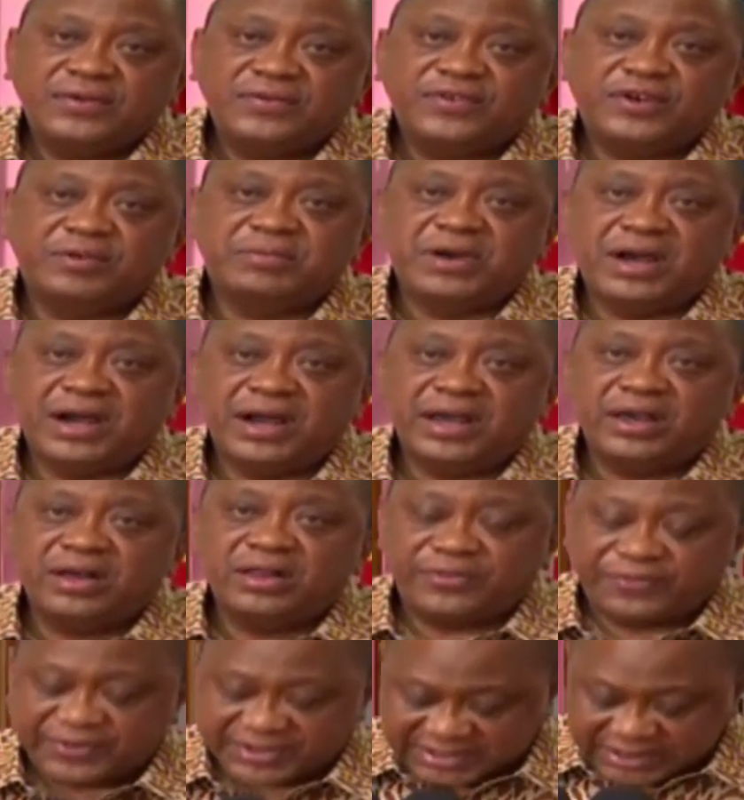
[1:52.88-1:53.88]
from our
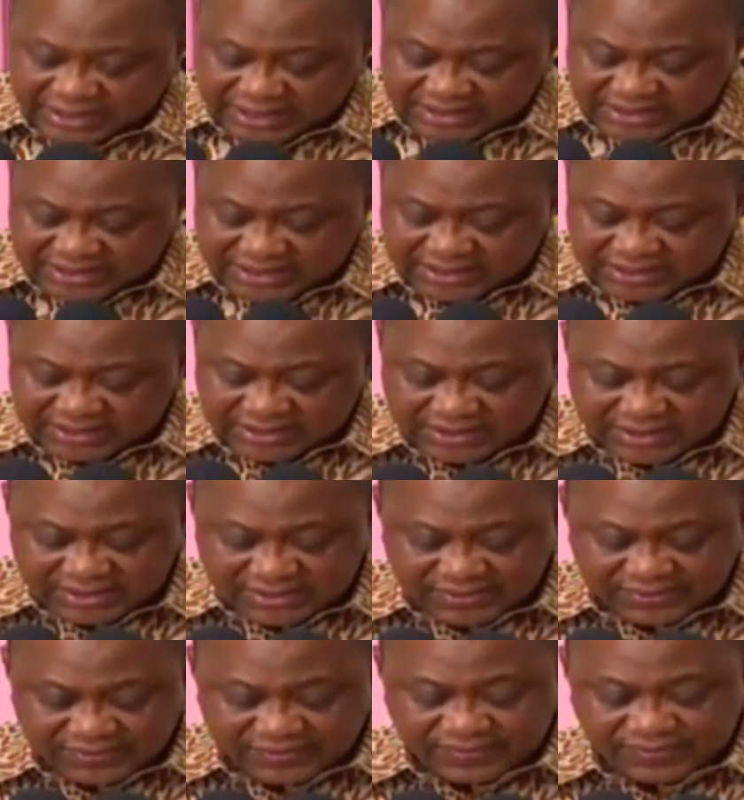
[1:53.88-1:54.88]
health
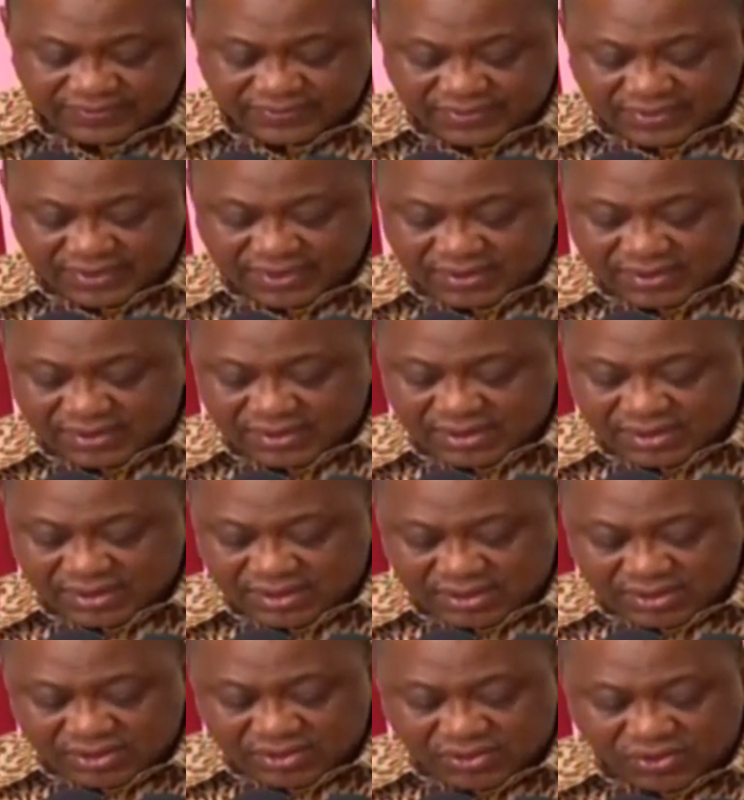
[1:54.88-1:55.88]
facilities,
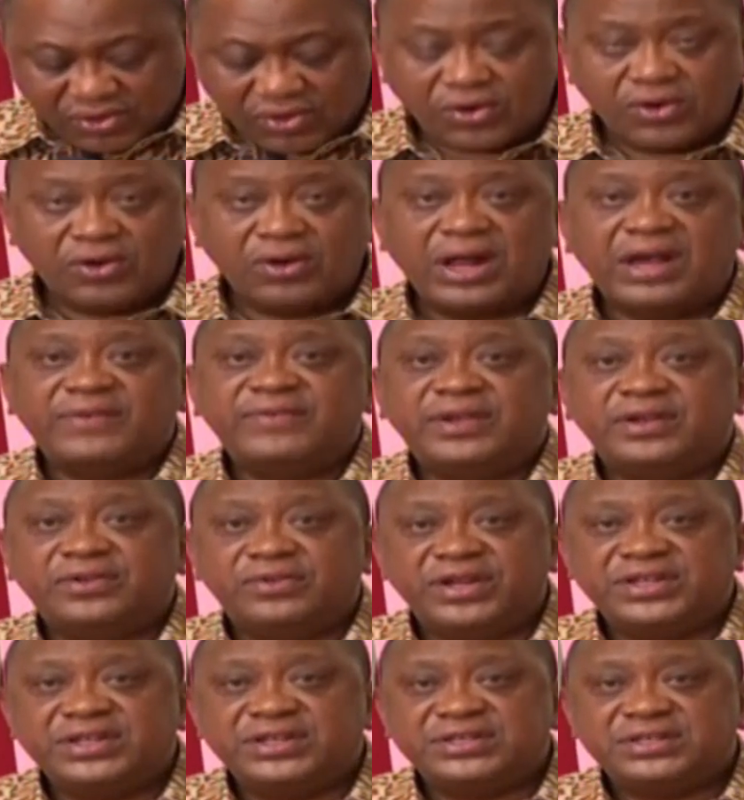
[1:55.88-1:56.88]
all
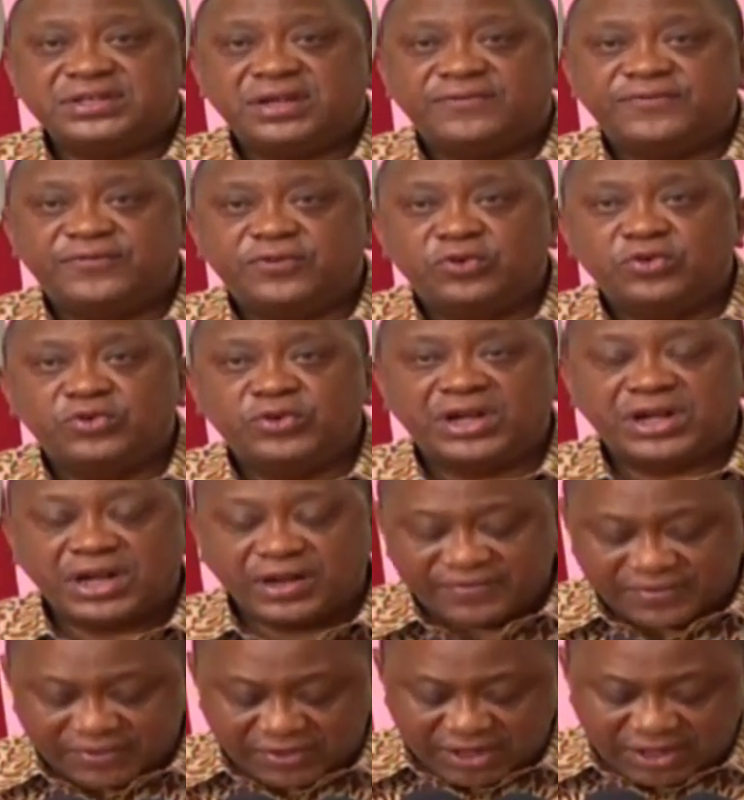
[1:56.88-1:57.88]
having registered full
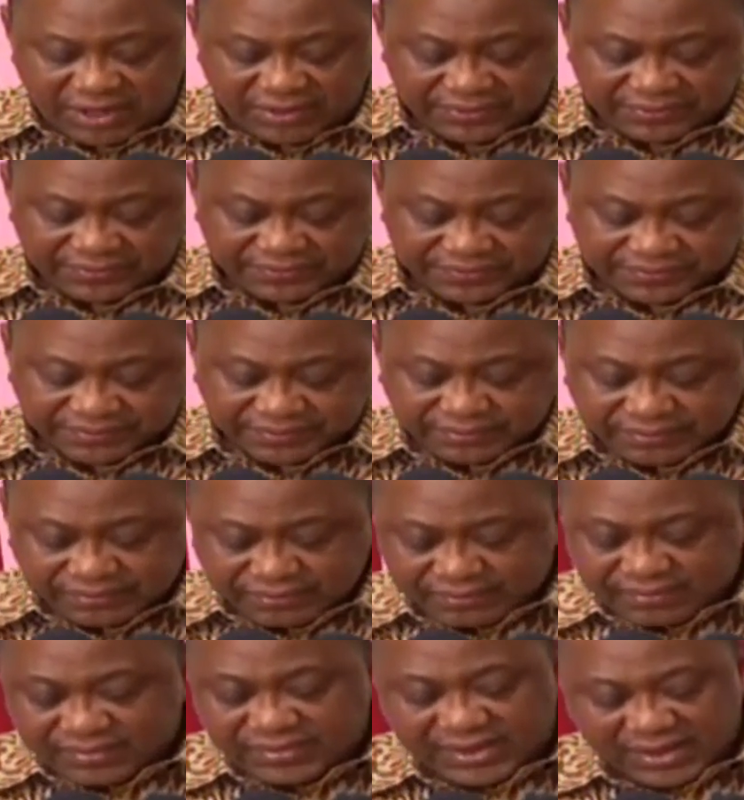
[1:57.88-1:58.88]
recovery
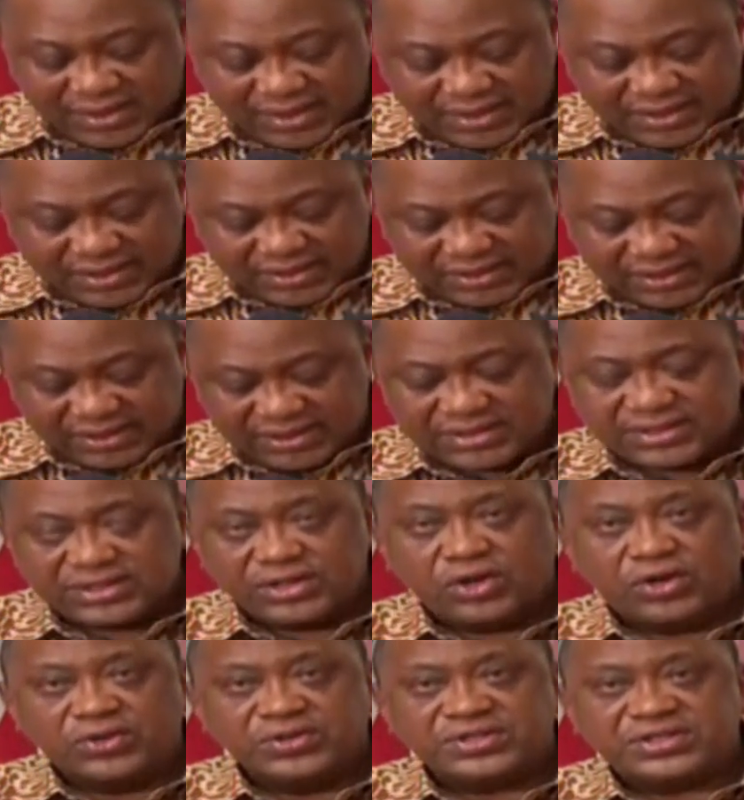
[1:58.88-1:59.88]
since
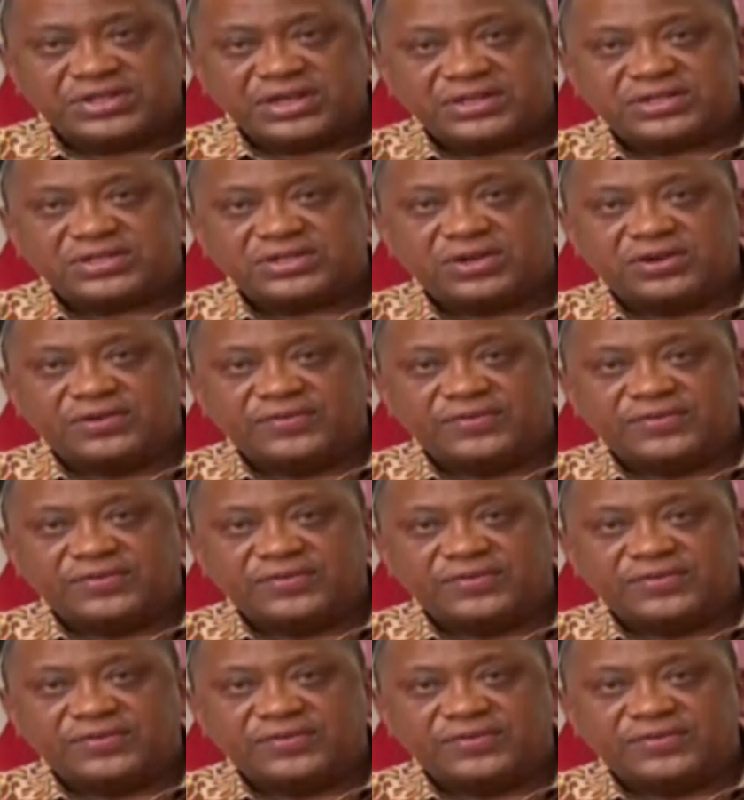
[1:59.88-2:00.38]
the onset